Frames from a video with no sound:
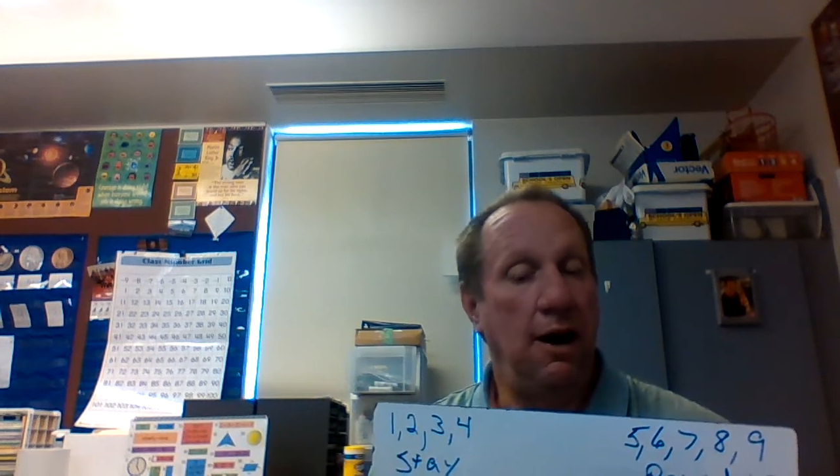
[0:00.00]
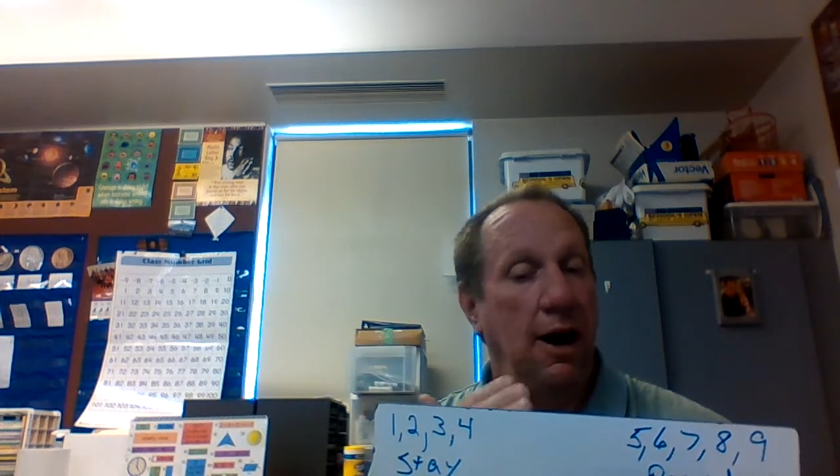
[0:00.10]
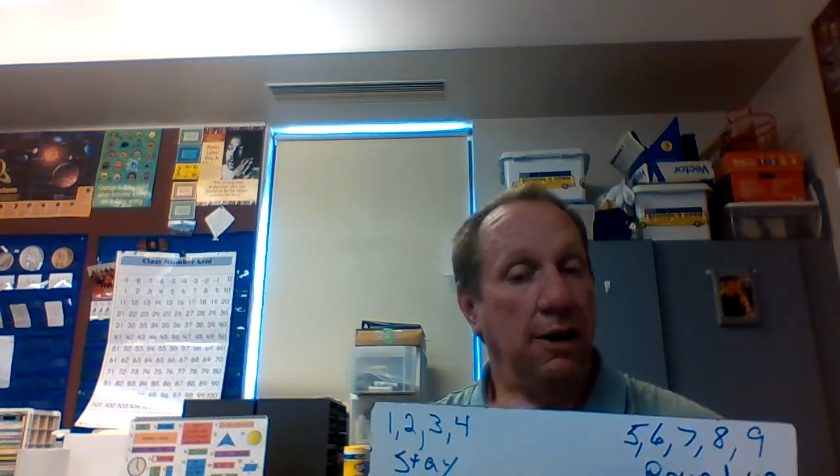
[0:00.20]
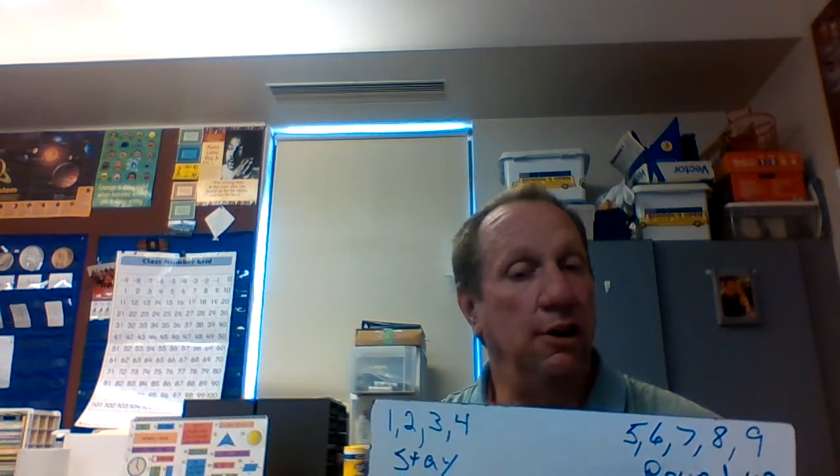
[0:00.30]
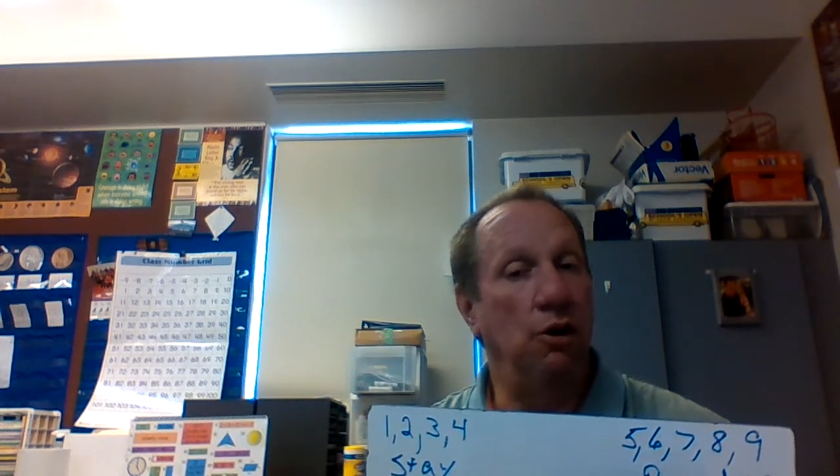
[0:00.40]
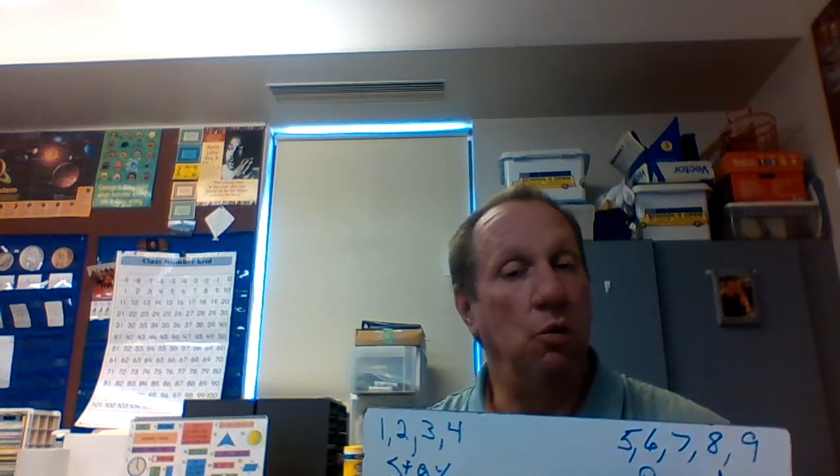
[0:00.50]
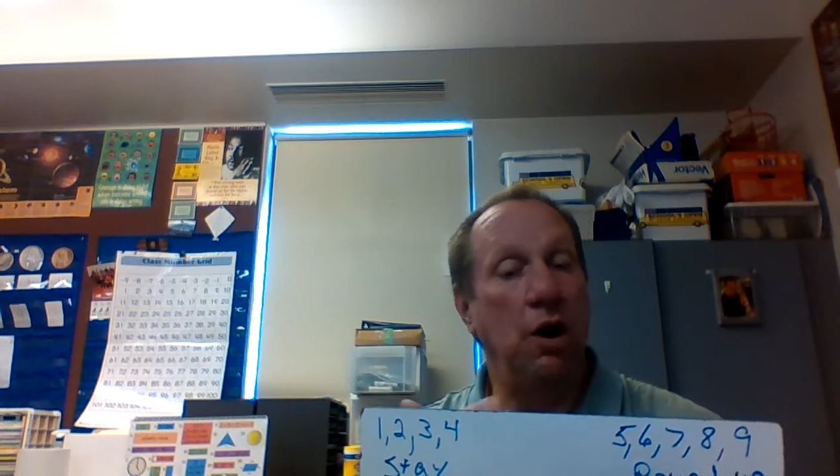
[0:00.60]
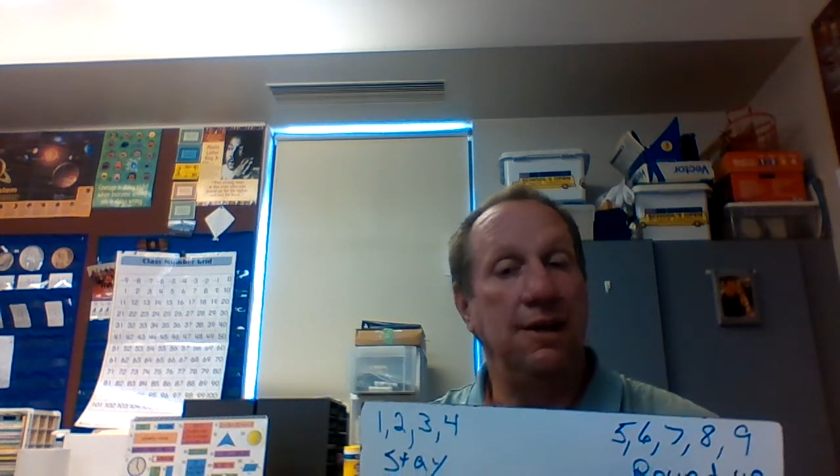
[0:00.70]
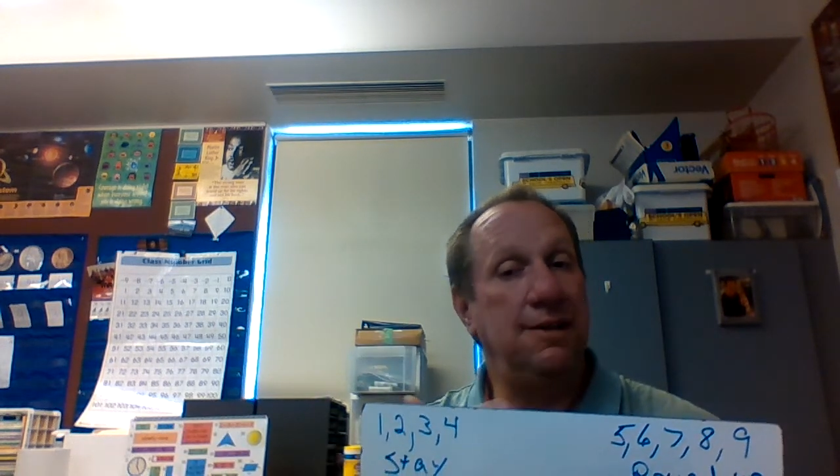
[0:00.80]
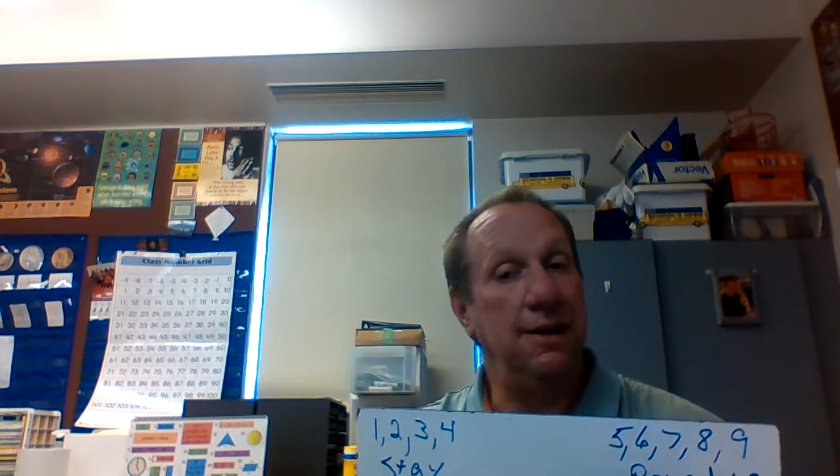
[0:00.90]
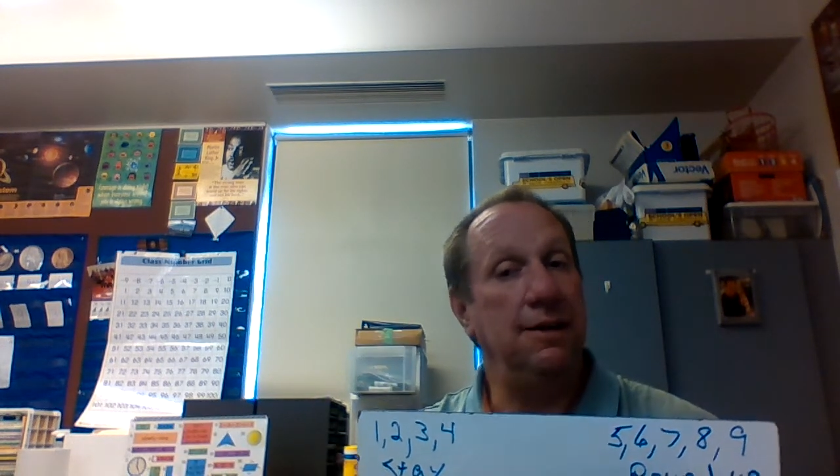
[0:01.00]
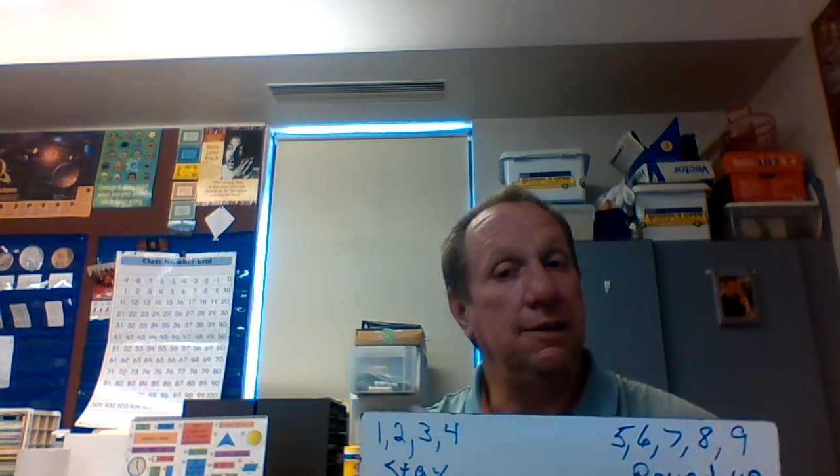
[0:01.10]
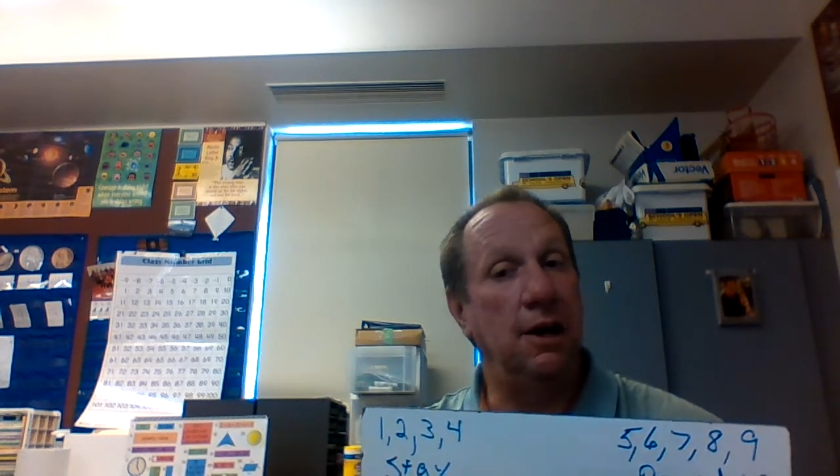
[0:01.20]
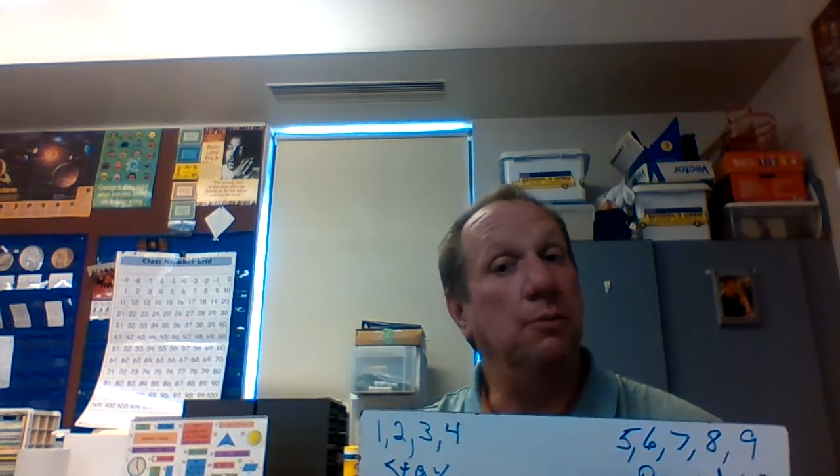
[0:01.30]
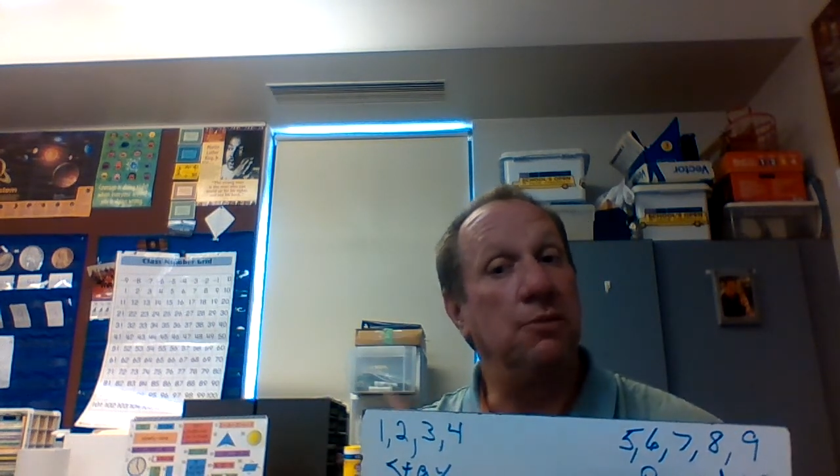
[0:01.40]
I know what
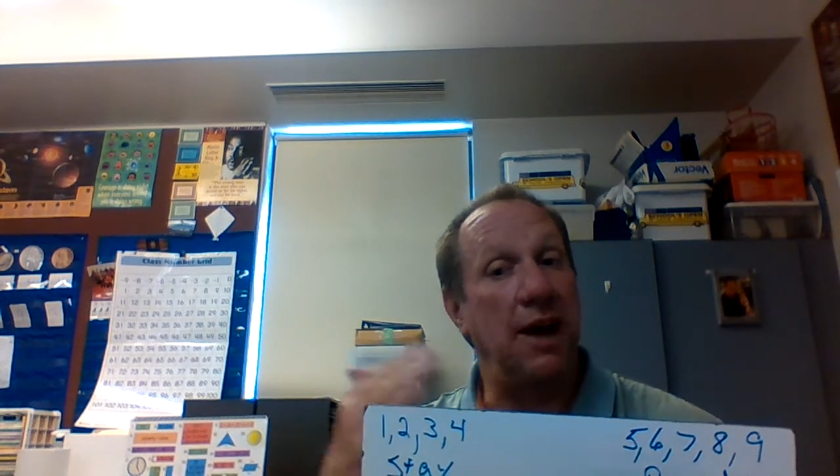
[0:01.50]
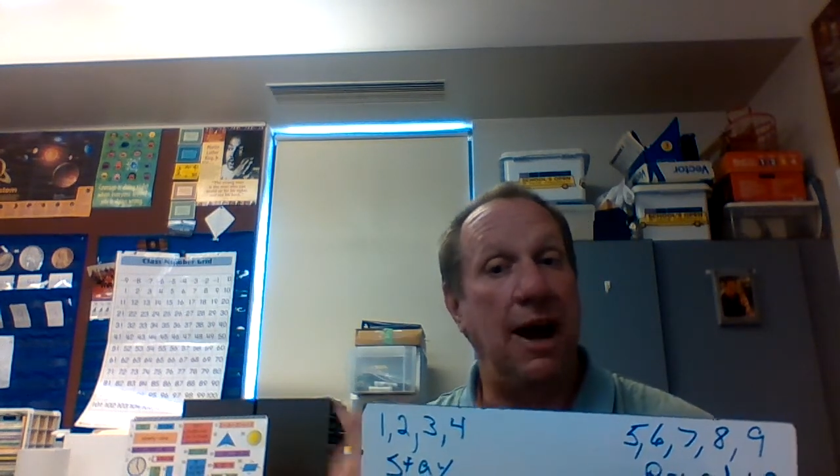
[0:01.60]
10 comes